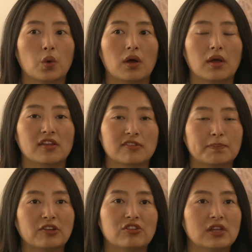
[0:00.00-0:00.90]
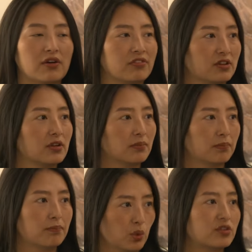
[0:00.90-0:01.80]
uh, especially after the
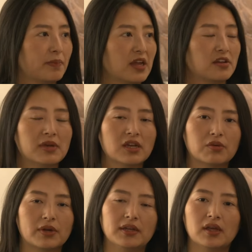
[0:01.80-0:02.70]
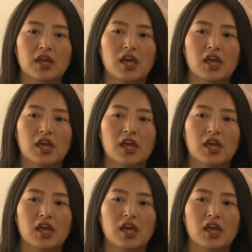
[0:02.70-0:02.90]
post-pandemic, right?